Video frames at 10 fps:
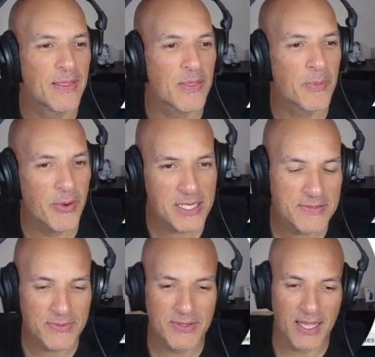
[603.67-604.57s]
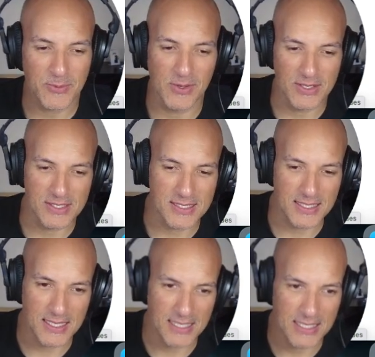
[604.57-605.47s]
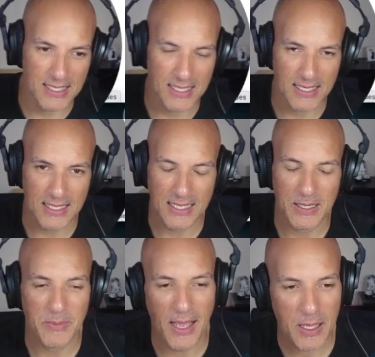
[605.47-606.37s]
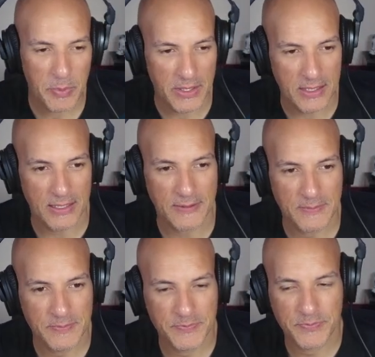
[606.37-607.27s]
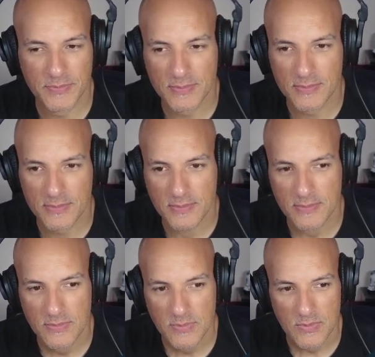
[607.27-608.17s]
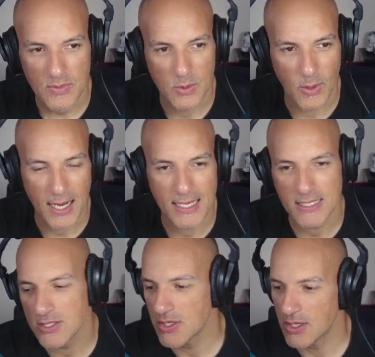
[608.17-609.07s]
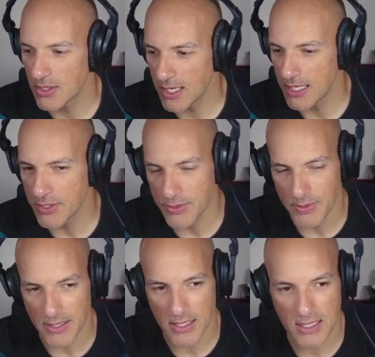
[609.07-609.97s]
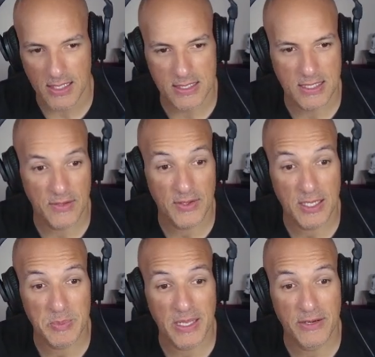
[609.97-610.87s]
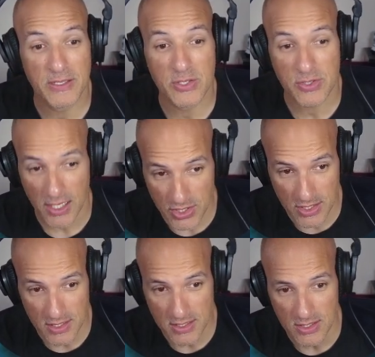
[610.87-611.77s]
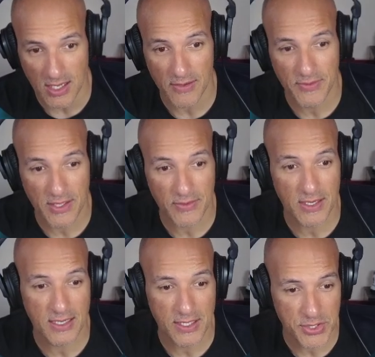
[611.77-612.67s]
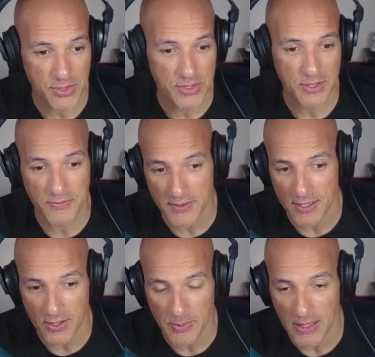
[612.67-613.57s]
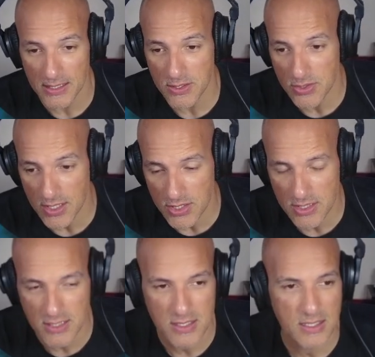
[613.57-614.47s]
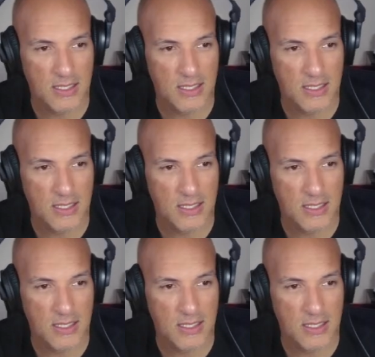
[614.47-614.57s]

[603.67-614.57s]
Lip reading: The point of all that was, in my opinion, what I need to start looking at doing is giving it better instructions. So I've given it an issue to configure Copilot instructions.